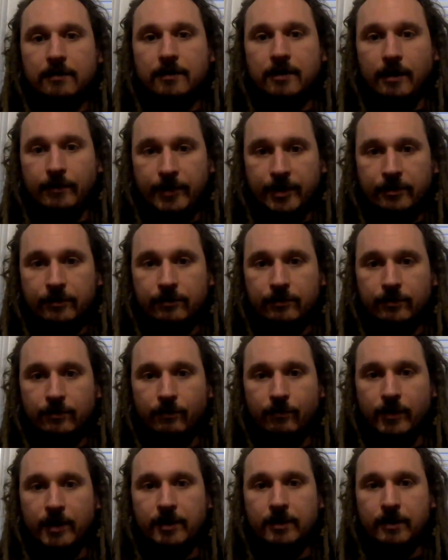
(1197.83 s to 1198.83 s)
coming through
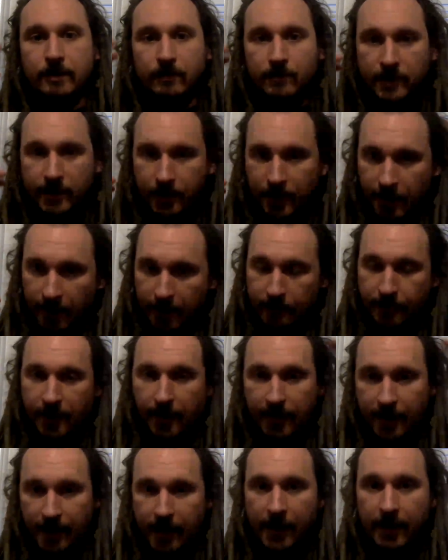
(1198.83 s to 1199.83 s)
the window behind
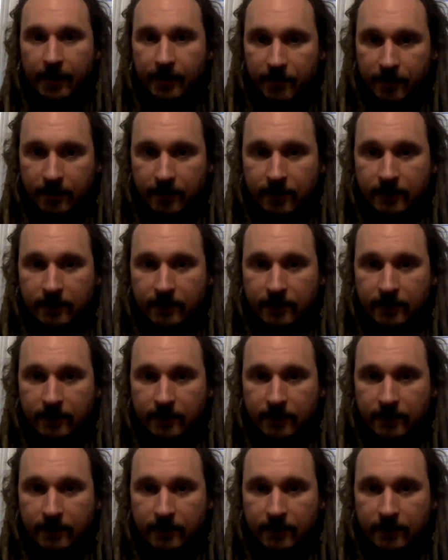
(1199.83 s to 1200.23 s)
my head.